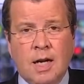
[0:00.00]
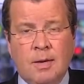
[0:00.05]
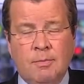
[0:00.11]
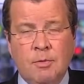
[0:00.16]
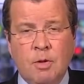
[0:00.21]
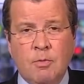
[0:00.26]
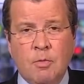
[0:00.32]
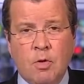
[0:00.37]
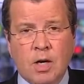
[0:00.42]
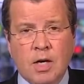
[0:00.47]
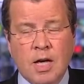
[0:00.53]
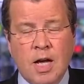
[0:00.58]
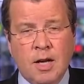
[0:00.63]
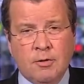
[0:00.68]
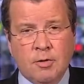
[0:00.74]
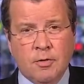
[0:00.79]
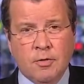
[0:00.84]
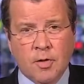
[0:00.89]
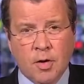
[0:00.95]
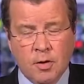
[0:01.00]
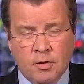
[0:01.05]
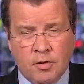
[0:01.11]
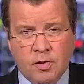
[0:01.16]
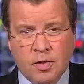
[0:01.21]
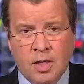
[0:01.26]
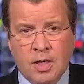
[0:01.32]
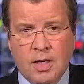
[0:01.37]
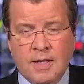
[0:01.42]
the more
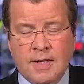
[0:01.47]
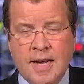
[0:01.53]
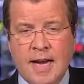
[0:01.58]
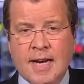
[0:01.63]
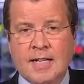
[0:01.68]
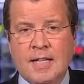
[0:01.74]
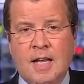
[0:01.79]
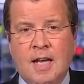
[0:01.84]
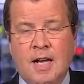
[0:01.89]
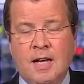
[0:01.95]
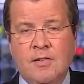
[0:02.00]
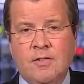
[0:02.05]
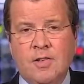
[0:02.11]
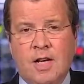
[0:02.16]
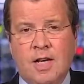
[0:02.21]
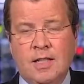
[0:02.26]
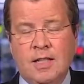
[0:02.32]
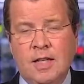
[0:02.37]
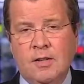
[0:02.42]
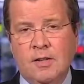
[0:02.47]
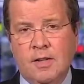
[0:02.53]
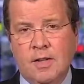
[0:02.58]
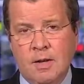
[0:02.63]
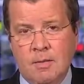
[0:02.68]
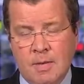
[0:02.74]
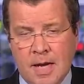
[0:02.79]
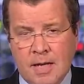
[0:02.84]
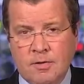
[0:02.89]
controversial attack lines on either
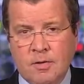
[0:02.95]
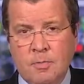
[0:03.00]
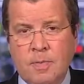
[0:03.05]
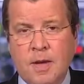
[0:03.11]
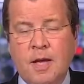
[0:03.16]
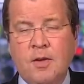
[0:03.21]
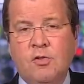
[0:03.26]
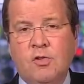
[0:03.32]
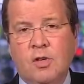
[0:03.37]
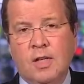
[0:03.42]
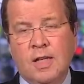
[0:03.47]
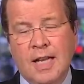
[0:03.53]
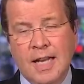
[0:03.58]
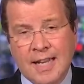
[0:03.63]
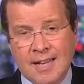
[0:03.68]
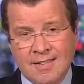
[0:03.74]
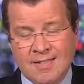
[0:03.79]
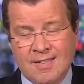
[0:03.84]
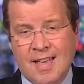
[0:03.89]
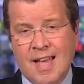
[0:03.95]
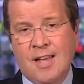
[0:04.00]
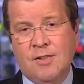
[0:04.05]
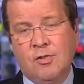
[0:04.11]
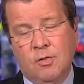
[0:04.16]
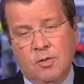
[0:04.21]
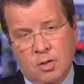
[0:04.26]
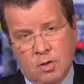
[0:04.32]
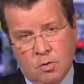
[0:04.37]
the Emancipation Lincoln
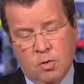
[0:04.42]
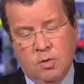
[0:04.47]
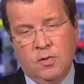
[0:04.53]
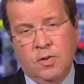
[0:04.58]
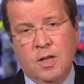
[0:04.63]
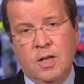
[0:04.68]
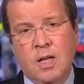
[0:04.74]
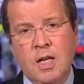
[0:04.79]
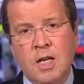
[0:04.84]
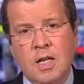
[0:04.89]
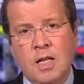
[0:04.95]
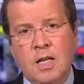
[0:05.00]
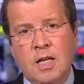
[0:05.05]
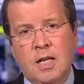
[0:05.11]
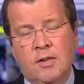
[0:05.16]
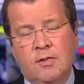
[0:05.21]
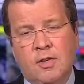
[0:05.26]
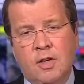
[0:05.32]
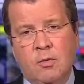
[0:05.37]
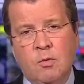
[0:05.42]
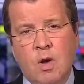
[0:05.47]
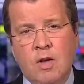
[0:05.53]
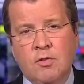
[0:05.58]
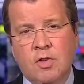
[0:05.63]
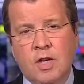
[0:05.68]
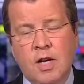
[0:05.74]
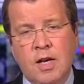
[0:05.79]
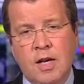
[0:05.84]
statue, of course, that is in
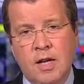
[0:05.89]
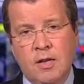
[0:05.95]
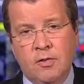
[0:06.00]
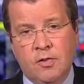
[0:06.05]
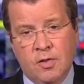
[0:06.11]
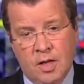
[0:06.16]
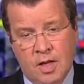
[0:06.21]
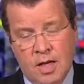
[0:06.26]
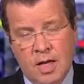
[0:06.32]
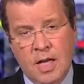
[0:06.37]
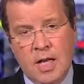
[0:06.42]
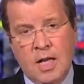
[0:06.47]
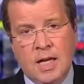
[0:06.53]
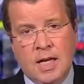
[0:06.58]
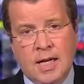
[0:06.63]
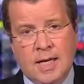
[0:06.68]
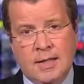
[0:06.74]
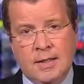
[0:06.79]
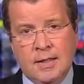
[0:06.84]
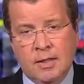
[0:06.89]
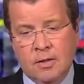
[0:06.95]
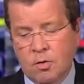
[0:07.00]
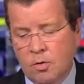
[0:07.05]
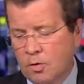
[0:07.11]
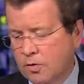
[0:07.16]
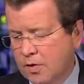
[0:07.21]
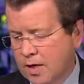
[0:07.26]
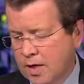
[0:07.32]
Washington, D.C., and,
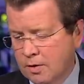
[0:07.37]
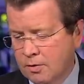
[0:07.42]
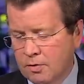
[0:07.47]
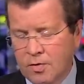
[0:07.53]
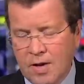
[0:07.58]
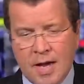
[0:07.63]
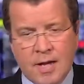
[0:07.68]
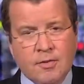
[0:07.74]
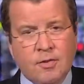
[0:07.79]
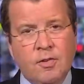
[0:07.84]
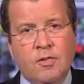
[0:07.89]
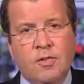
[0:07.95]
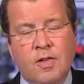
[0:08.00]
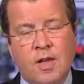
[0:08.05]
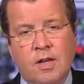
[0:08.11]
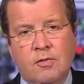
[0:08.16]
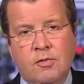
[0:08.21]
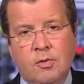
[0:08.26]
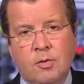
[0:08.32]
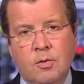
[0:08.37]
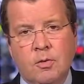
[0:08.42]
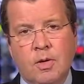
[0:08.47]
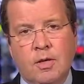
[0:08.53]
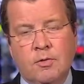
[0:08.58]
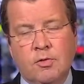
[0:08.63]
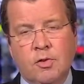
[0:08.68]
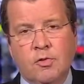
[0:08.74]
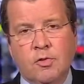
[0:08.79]
of course, the Andrew Jackson statue
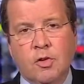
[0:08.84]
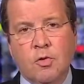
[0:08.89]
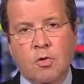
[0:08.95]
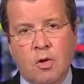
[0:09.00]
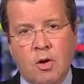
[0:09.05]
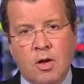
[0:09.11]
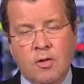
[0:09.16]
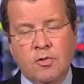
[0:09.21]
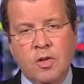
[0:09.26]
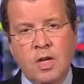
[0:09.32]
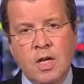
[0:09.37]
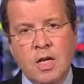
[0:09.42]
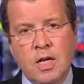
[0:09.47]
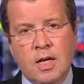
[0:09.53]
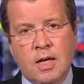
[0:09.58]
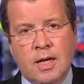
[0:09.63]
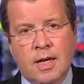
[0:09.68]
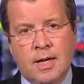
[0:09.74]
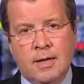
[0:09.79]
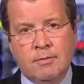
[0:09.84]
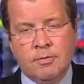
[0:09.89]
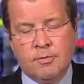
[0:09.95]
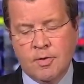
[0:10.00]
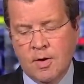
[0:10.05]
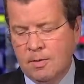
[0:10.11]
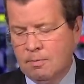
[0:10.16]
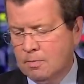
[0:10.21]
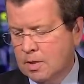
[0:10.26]
just across
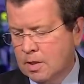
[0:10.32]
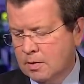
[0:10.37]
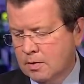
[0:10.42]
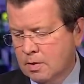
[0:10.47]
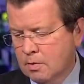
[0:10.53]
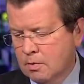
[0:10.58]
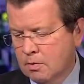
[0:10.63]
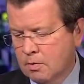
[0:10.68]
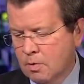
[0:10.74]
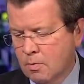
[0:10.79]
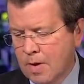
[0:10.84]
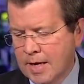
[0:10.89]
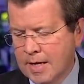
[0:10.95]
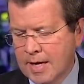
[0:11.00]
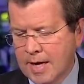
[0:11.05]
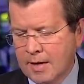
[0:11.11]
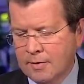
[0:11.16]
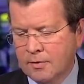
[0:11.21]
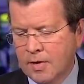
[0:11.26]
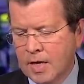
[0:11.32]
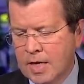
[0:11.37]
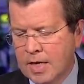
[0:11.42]
from the White House.